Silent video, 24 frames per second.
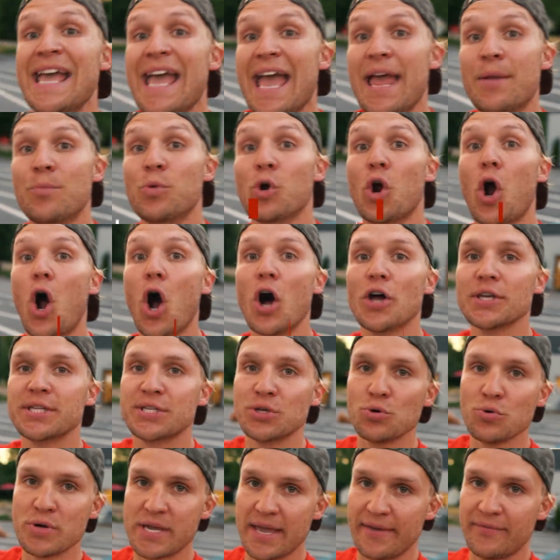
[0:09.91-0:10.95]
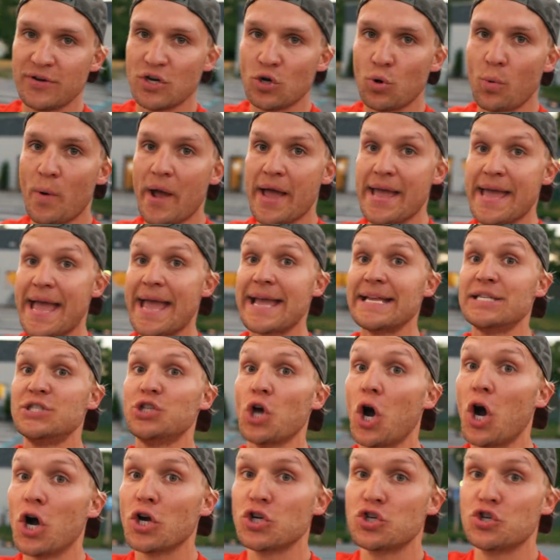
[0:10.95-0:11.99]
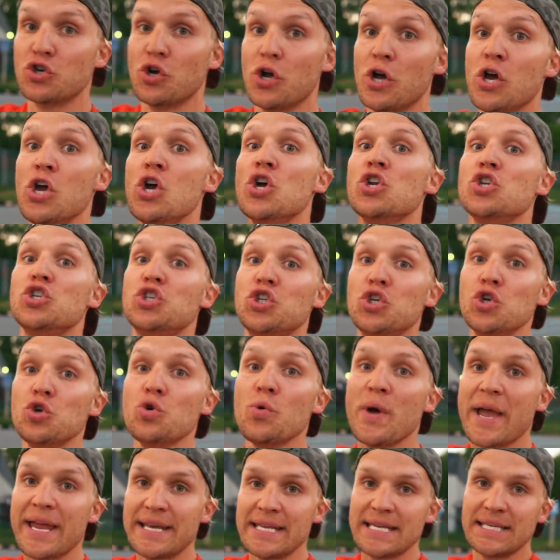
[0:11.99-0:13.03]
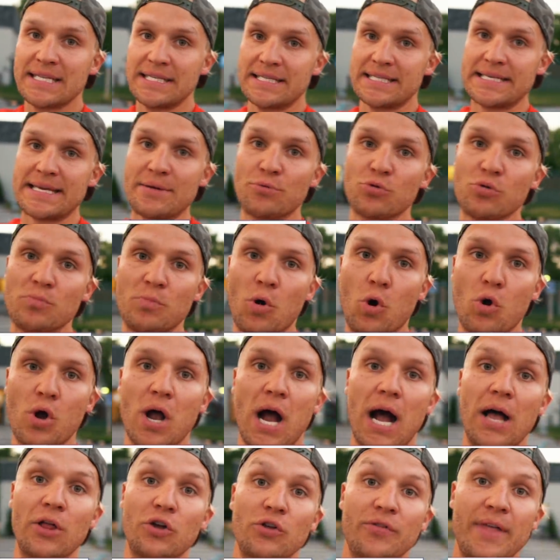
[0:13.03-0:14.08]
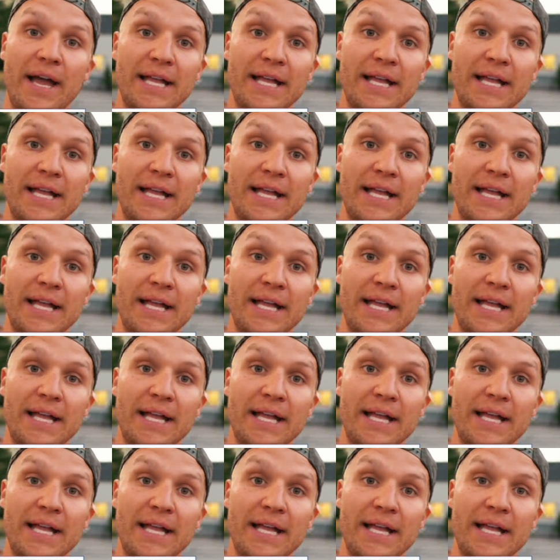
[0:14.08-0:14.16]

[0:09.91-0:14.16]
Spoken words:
And we're also giving away a Dogrta 280C remote collar.